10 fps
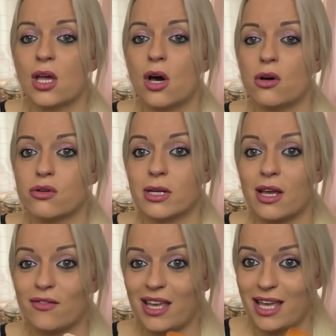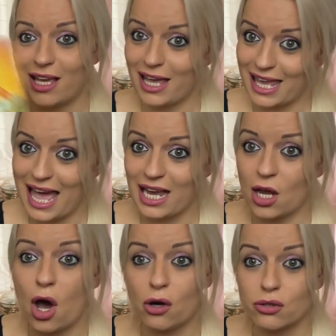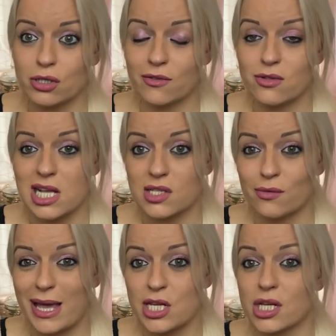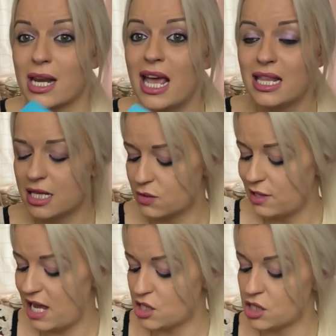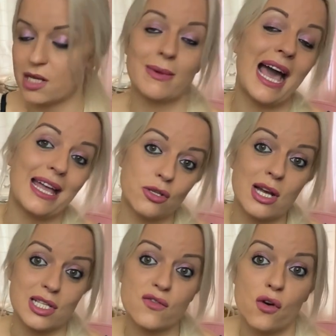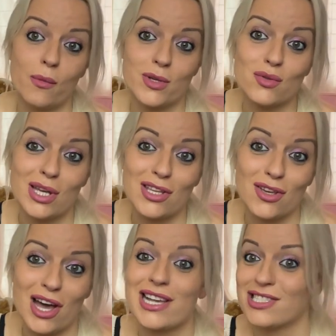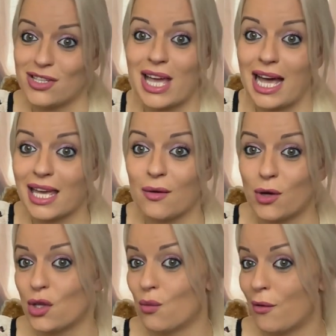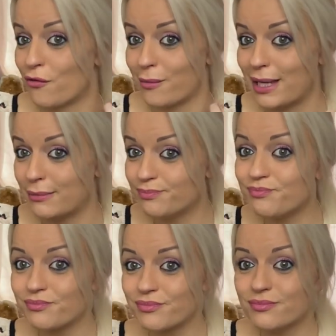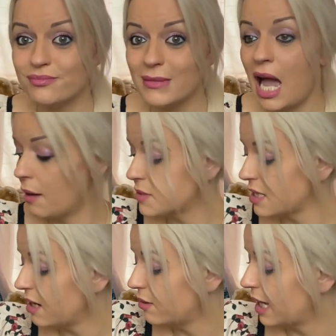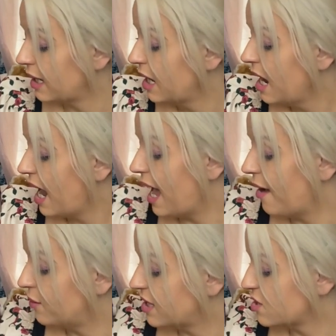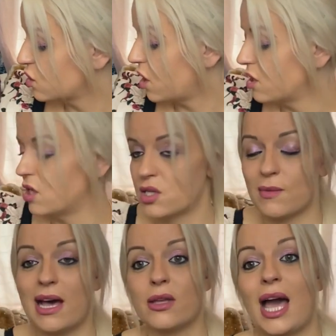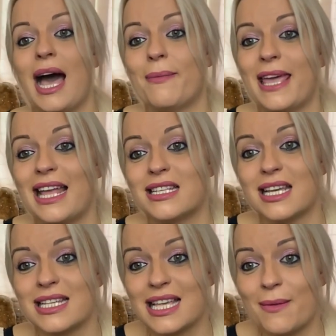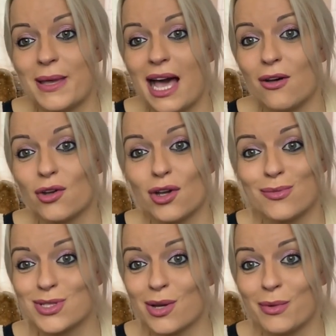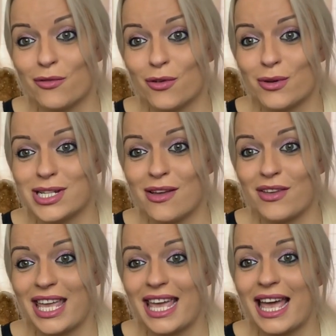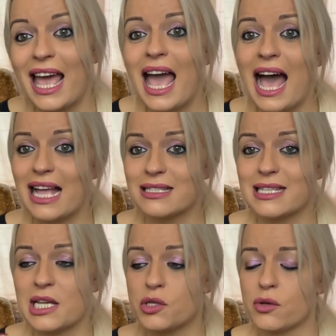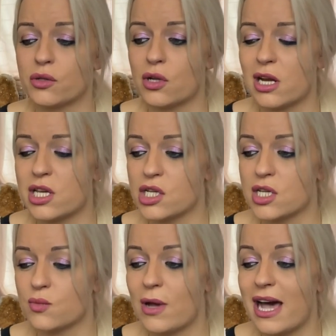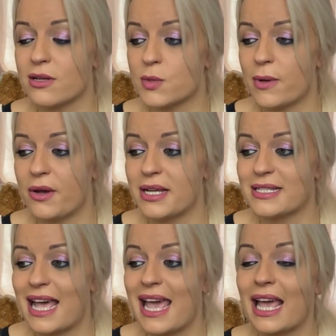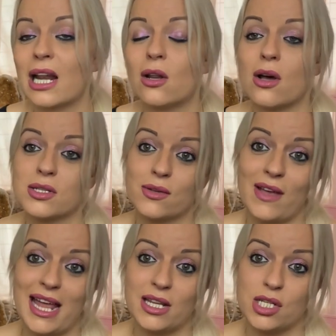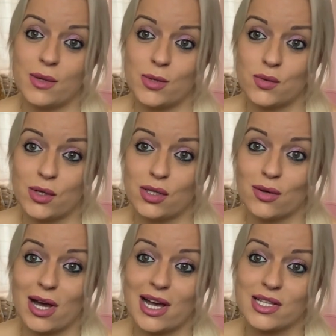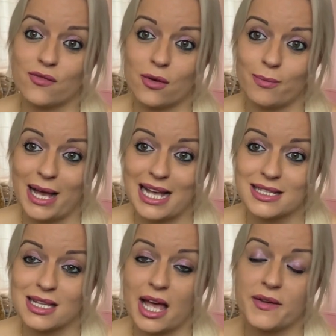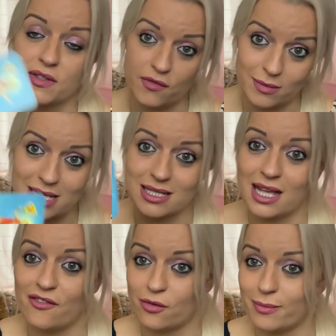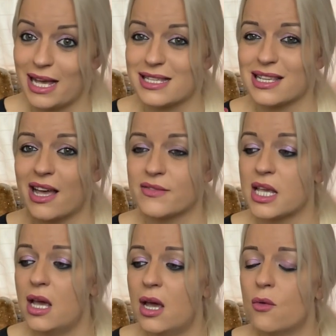Cauldron over here, again, cauldron of transformation. This relationship can transform between you guys, and you can get what you want from it. Absolutely. Uh, with the Sun as well, your happy endings, happy outcomes coming forward over here. Ancestral knowledge as well. Spirit are saying lots of energy between you guys from past lives, from this life, from past lives.